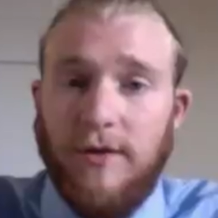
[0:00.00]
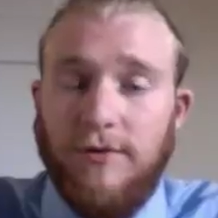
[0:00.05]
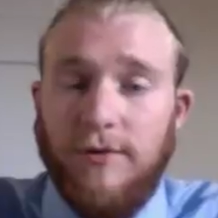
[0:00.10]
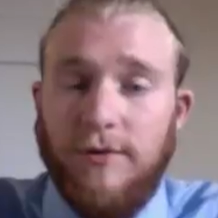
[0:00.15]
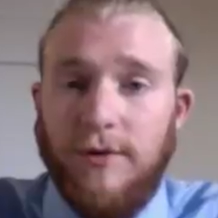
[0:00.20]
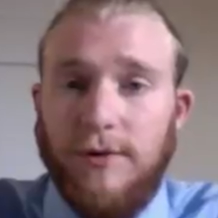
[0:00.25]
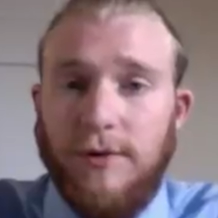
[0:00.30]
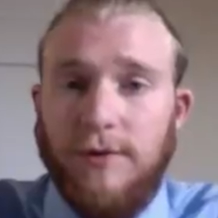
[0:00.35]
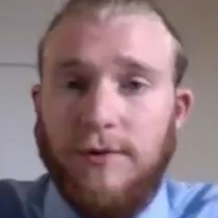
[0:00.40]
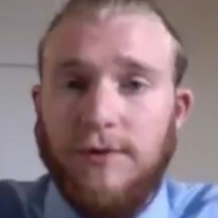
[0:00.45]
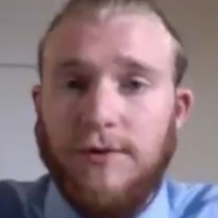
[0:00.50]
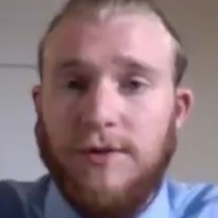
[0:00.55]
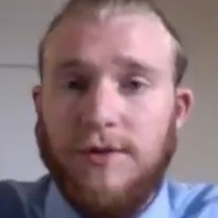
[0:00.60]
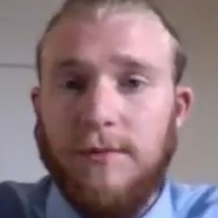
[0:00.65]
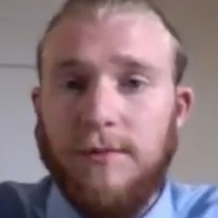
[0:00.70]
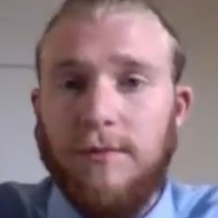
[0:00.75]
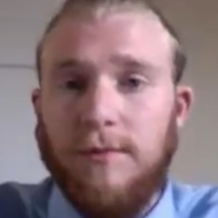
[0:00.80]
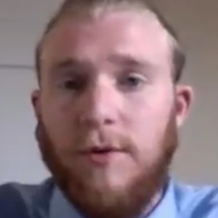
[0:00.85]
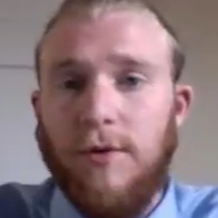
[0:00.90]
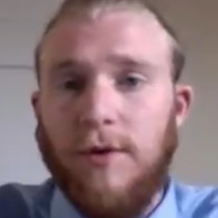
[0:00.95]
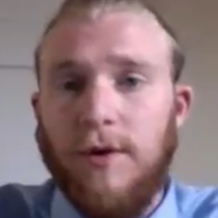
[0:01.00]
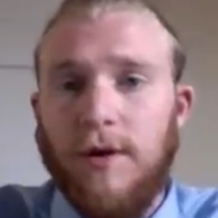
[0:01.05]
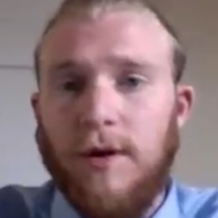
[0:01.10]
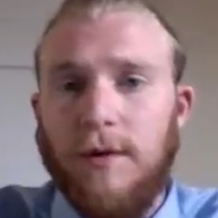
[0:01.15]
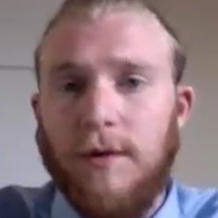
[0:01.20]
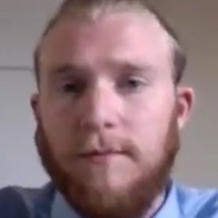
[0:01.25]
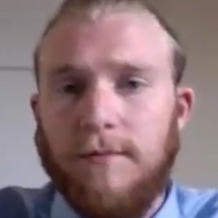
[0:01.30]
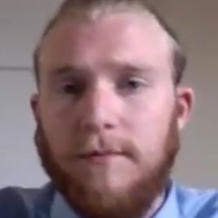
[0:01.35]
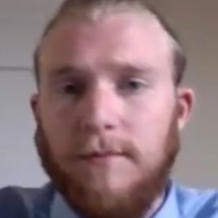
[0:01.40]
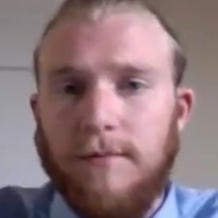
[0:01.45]
through some
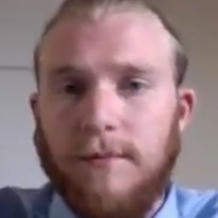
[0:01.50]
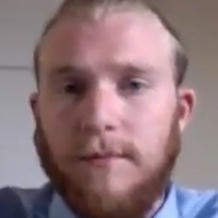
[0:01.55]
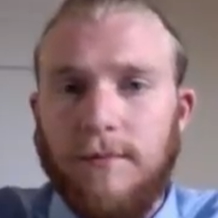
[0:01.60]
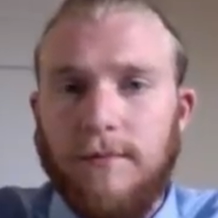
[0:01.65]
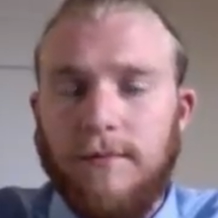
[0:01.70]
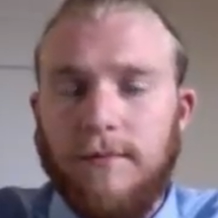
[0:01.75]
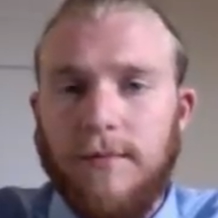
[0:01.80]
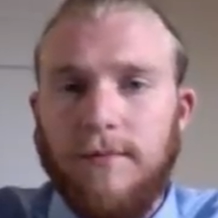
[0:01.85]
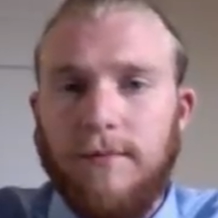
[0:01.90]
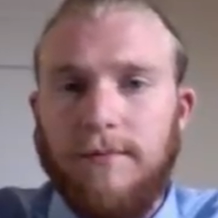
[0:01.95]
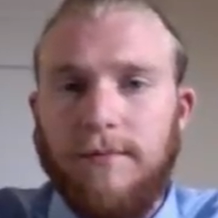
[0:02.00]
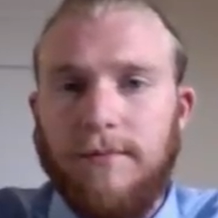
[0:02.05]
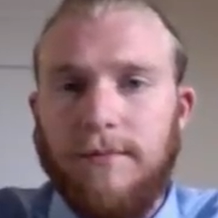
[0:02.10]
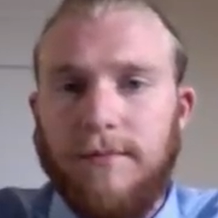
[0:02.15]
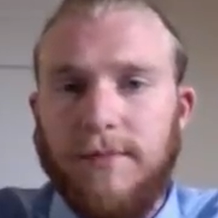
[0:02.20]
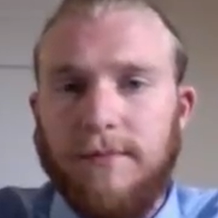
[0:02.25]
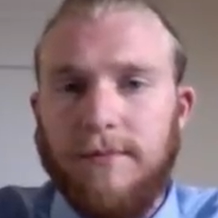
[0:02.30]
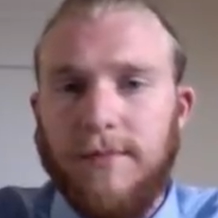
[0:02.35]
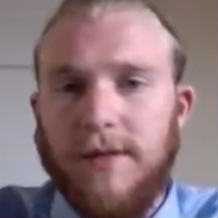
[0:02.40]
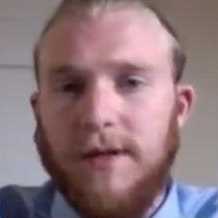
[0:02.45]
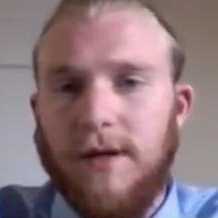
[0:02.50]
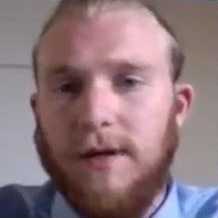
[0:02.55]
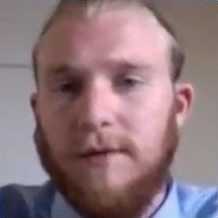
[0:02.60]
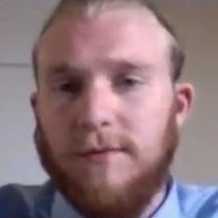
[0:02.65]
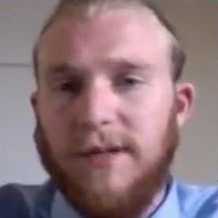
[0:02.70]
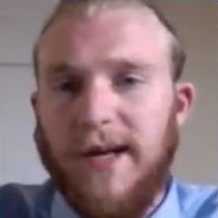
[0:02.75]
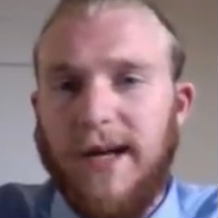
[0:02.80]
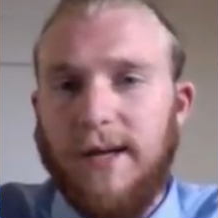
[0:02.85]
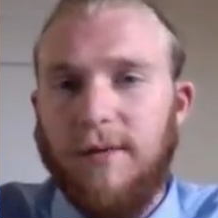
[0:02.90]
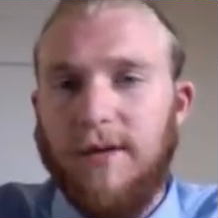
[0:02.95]
more
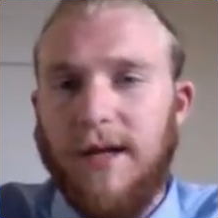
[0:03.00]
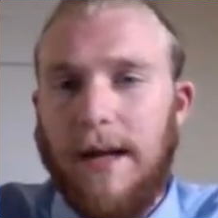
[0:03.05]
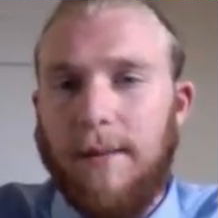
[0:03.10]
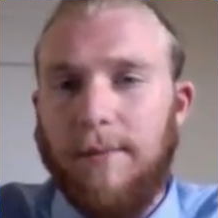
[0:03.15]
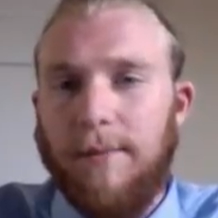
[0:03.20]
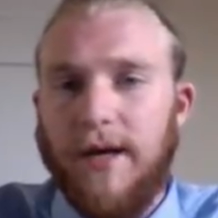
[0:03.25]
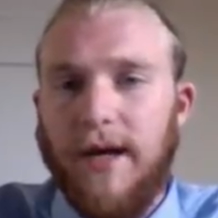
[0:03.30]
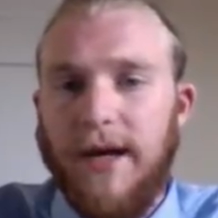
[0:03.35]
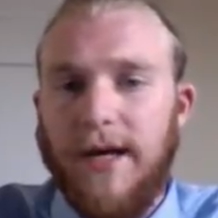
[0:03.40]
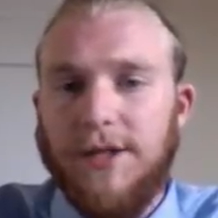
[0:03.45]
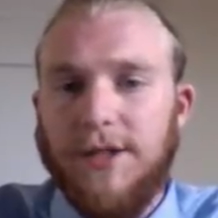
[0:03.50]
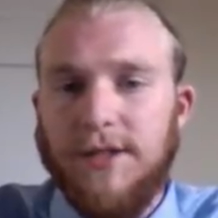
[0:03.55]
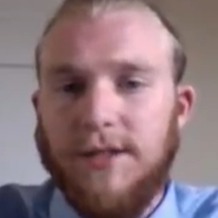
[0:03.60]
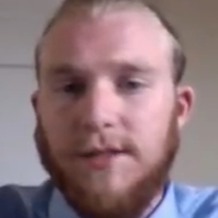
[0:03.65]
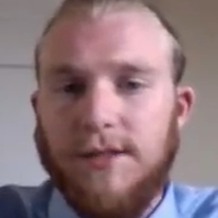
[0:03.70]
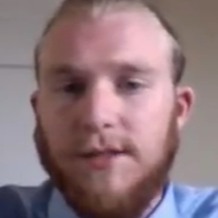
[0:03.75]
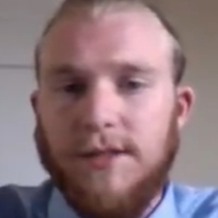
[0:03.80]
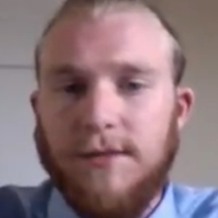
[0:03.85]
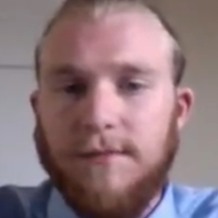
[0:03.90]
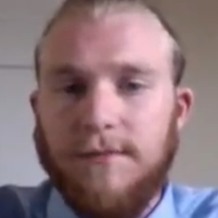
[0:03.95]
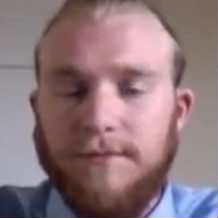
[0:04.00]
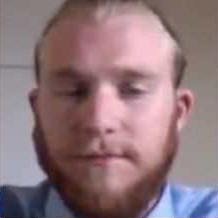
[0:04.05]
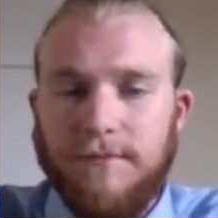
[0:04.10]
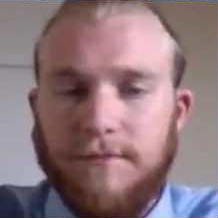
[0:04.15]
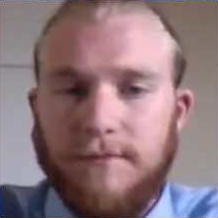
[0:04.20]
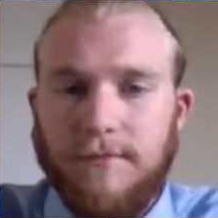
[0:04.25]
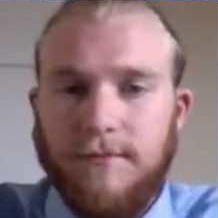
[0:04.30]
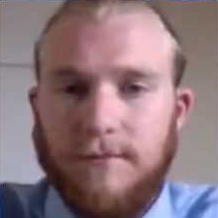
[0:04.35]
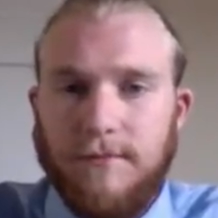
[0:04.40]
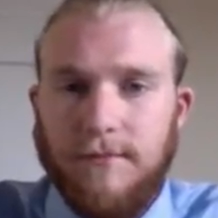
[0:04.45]
relatable applications
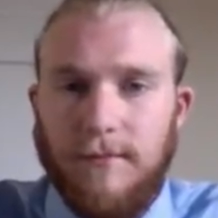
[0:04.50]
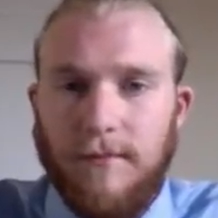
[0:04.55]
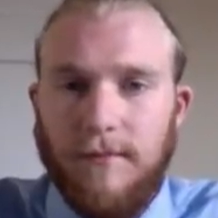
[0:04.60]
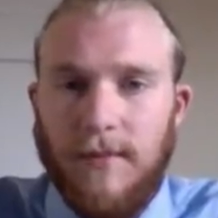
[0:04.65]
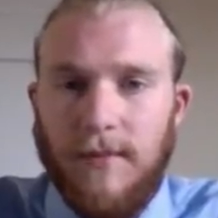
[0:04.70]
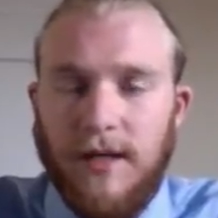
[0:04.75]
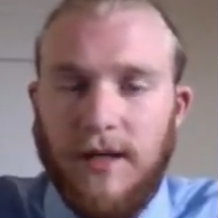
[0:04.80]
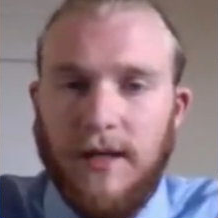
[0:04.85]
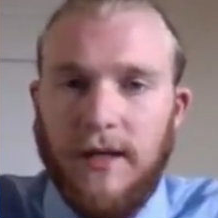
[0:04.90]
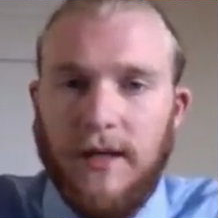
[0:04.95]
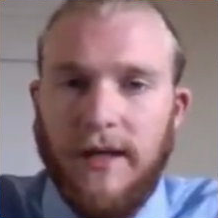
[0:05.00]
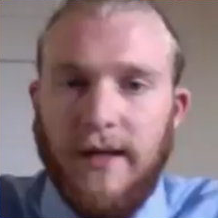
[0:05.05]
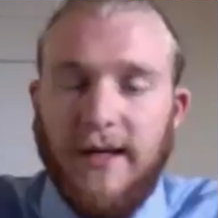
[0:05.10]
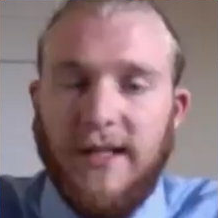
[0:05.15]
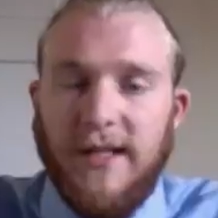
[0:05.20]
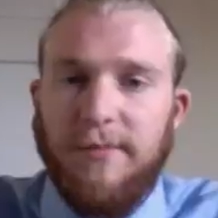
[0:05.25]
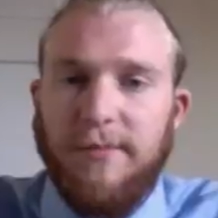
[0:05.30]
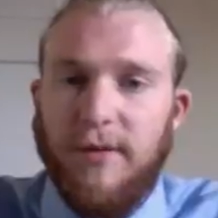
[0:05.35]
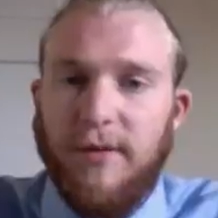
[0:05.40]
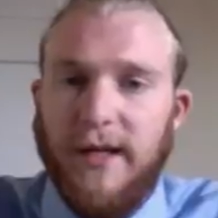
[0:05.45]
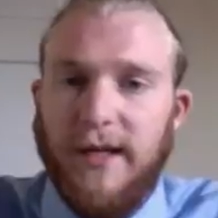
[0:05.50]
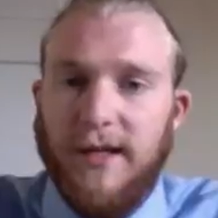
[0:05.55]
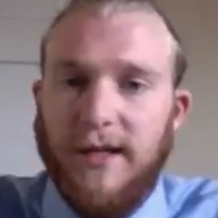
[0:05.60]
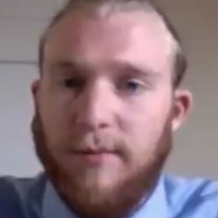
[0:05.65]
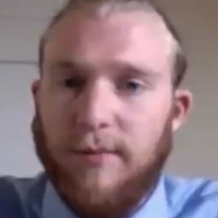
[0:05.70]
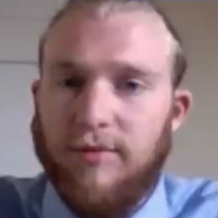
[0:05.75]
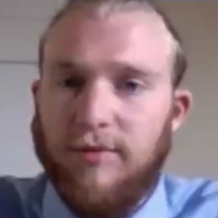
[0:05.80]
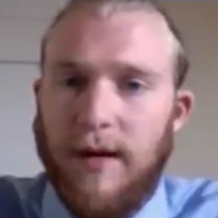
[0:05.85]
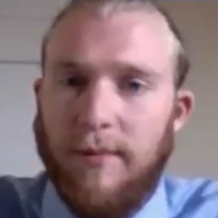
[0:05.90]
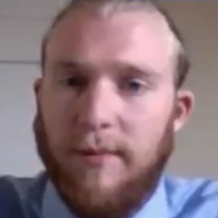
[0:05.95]
and explaining
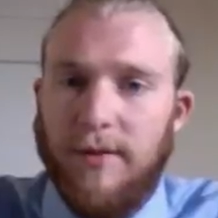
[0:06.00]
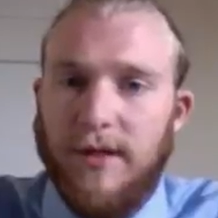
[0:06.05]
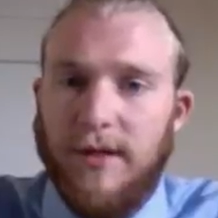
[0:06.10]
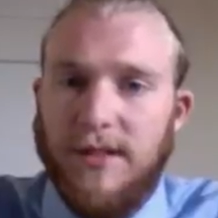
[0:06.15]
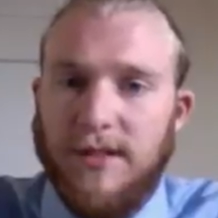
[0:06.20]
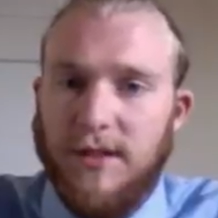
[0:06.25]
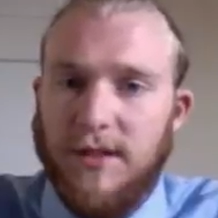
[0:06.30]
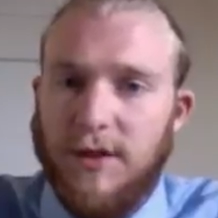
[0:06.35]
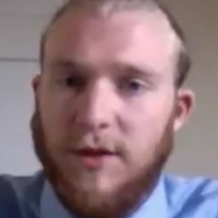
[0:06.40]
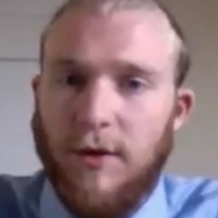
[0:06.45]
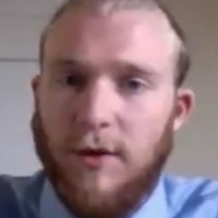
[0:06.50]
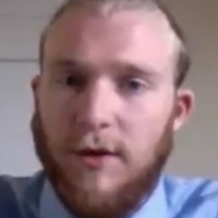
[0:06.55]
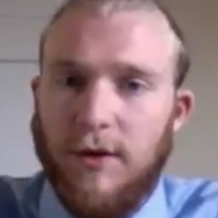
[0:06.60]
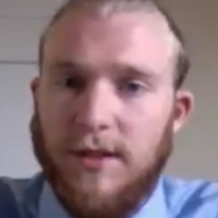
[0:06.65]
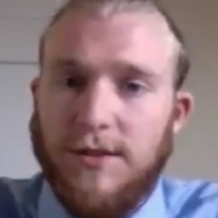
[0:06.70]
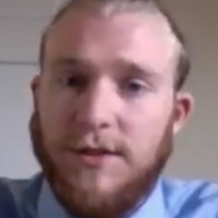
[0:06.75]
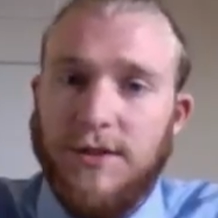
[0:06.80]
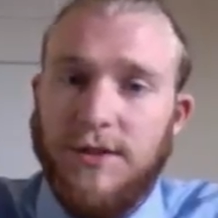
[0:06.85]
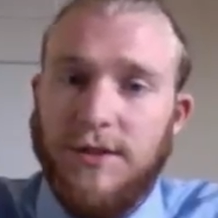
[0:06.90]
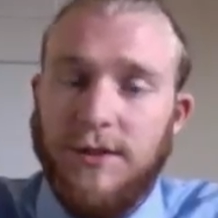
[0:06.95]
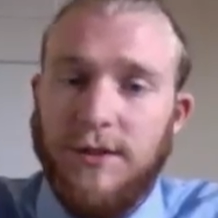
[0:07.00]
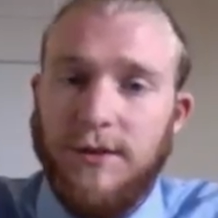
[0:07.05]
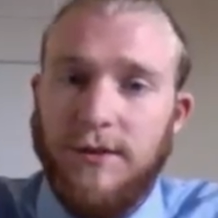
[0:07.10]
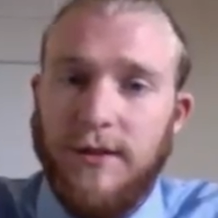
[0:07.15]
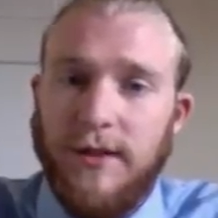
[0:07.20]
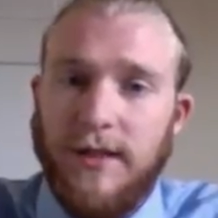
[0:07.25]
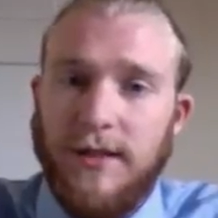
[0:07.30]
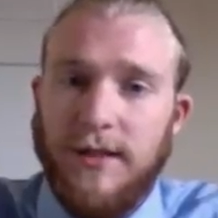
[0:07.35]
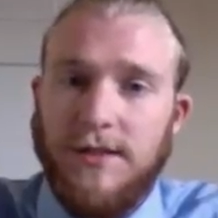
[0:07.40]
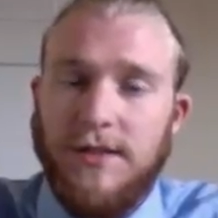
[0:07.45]
the properties in accordance to
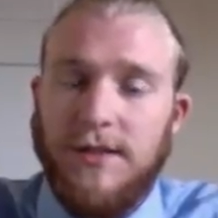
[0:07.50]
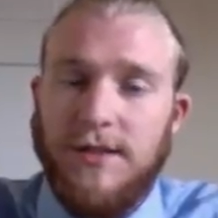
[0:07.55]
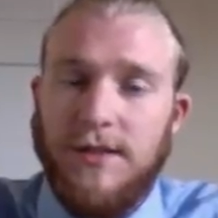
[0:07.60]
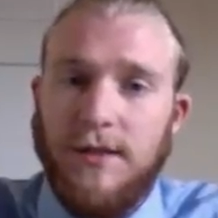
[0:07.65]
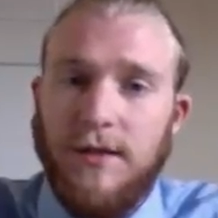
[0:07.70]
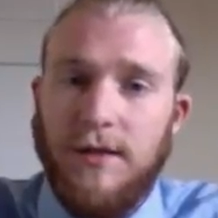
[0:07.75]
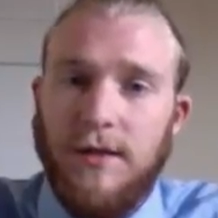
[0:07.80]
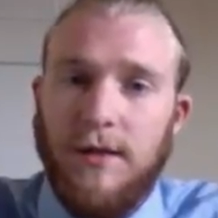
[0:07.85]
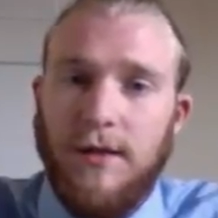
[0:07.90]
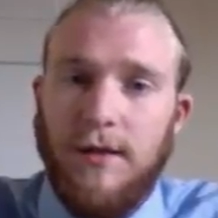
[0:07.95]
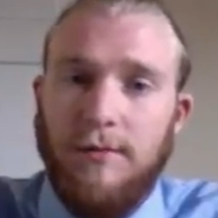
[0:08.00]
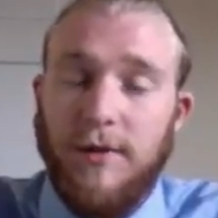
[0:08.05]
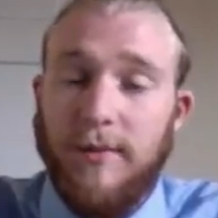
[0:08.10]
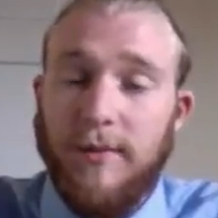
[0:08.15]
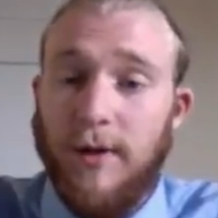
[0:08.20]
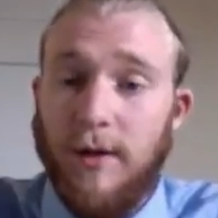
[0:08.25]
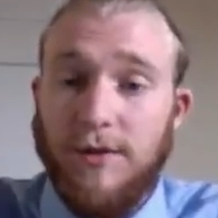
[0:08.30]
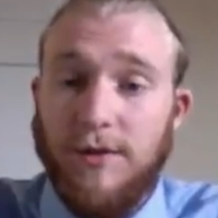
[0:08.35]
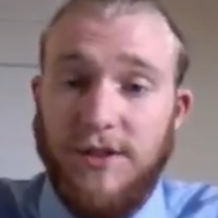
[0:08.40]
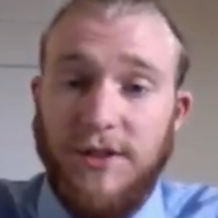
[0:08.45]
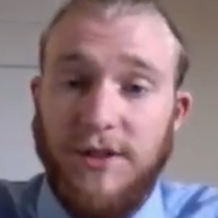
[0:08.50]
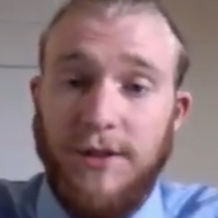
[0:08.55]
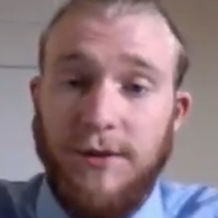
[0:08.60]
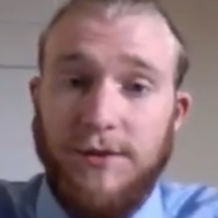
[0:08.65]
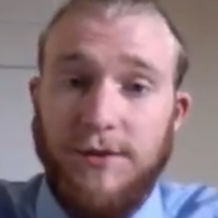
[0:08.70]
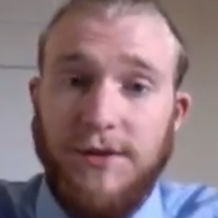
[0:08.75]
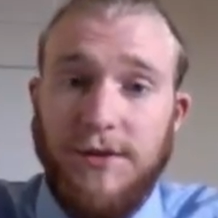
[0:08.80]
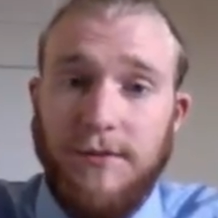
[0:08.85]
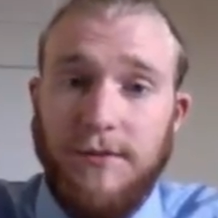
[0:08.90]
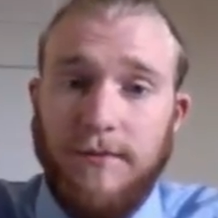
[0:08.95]
its proposed
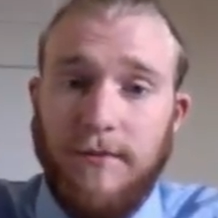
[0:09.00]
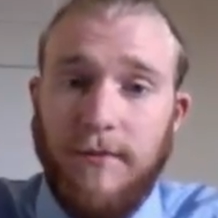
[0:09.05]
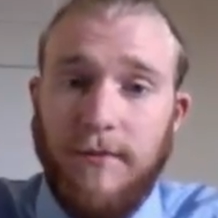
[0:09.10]
use.